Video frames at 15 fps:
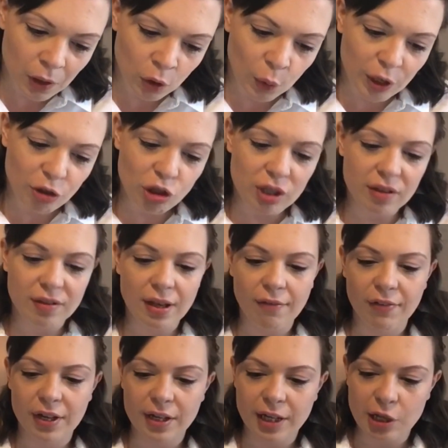Question
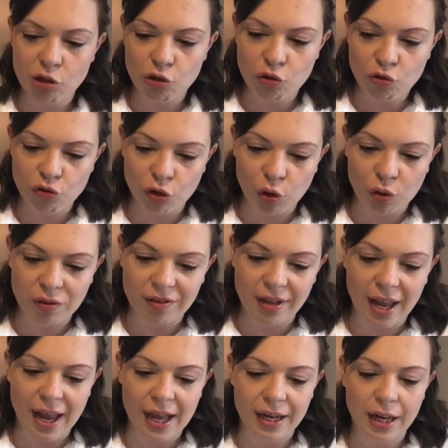seven, did you struggle
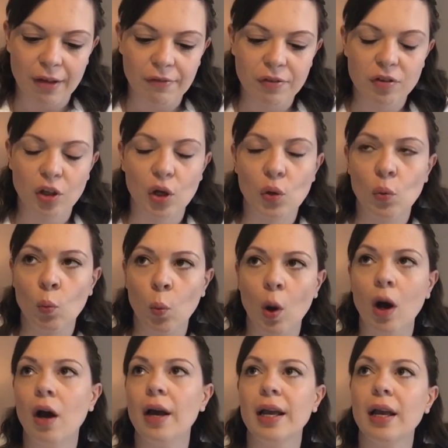today? And if so,
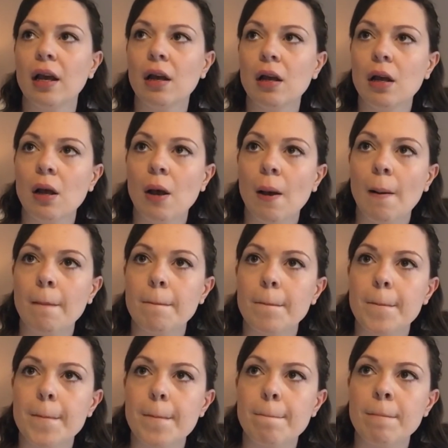why?
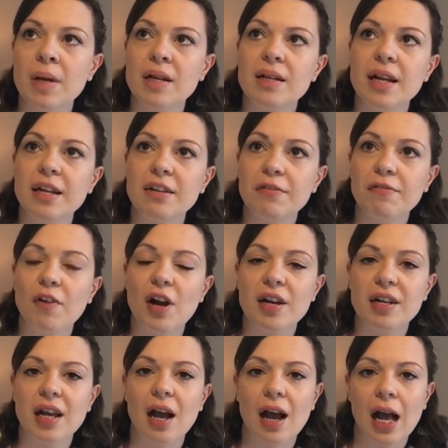Monday to
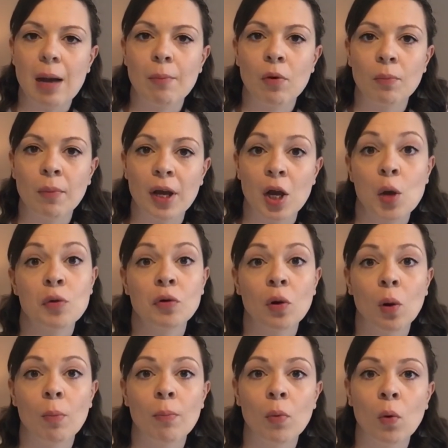Friday, I am on my own a
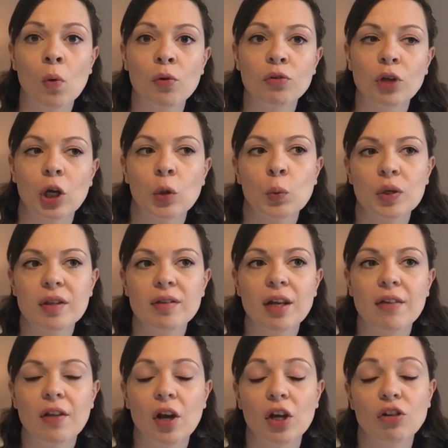lot more. So I would say
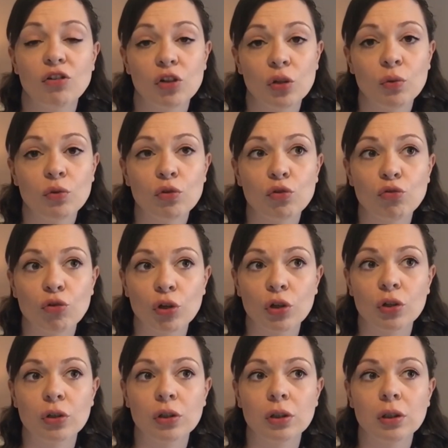that I do
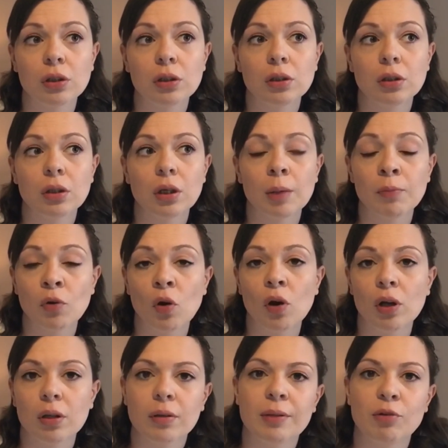struggle. I'm
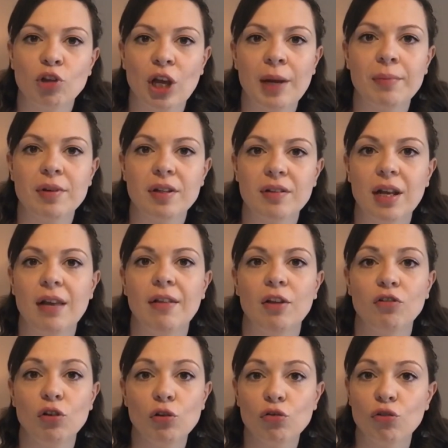not ashamed to say that I
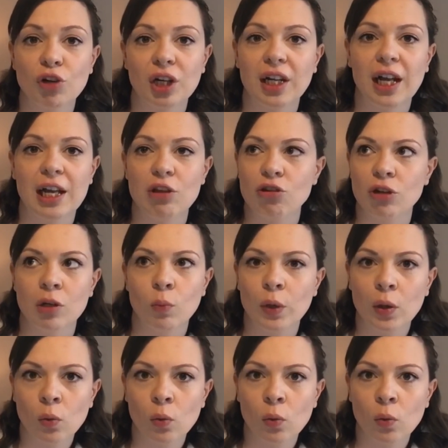do struggle occasionally. We